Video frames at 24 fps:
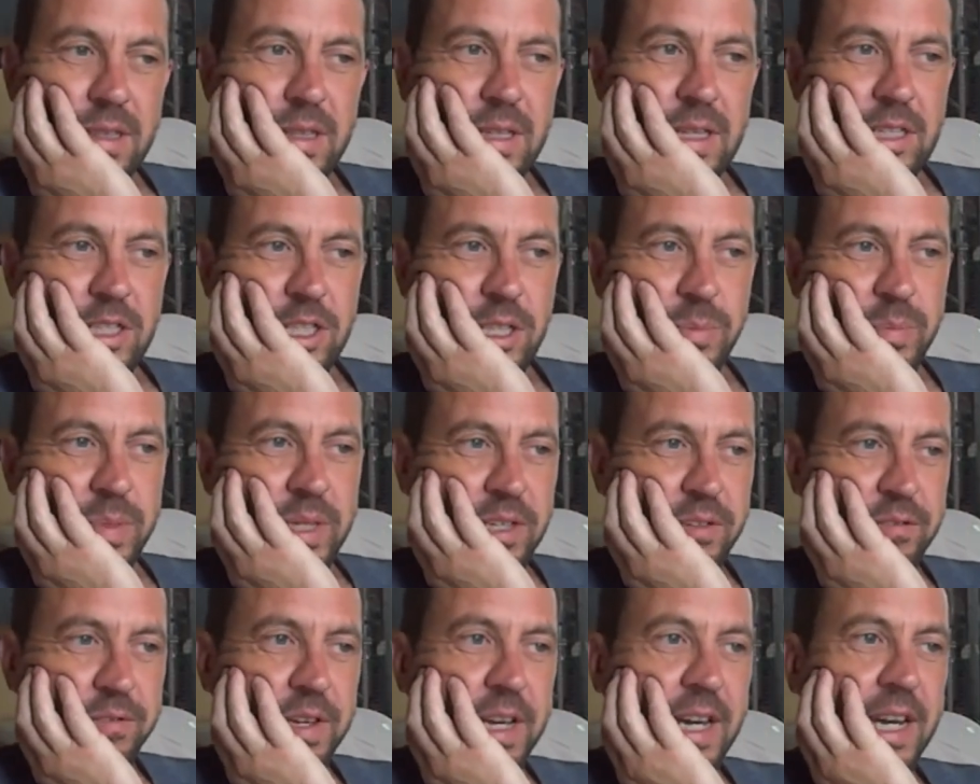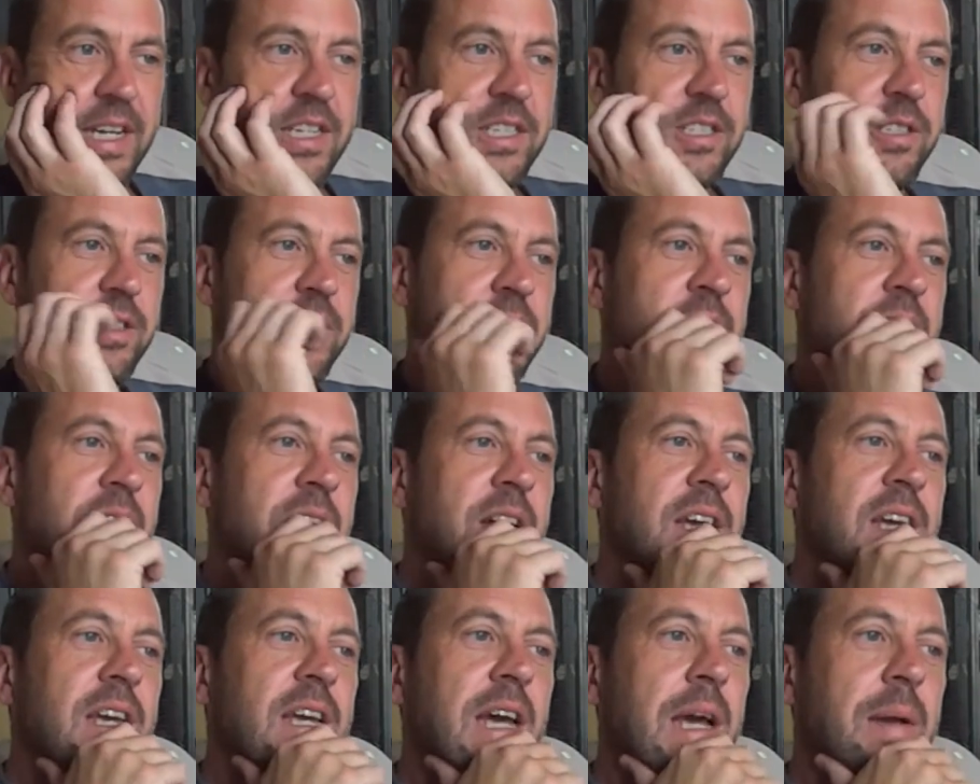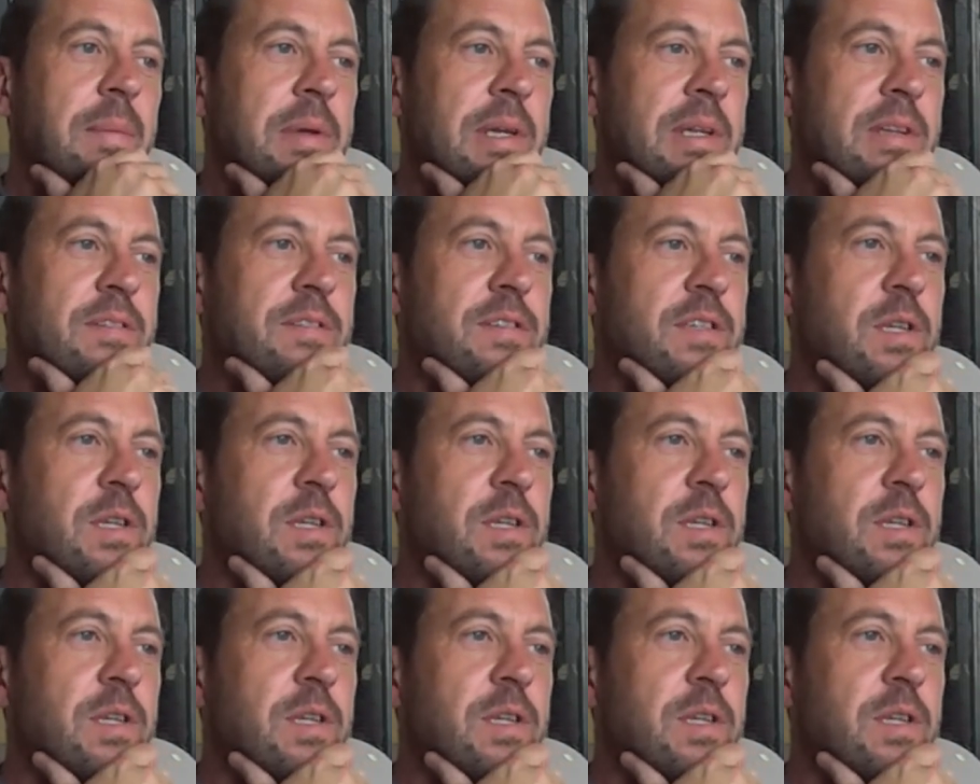it's a big factor I mean,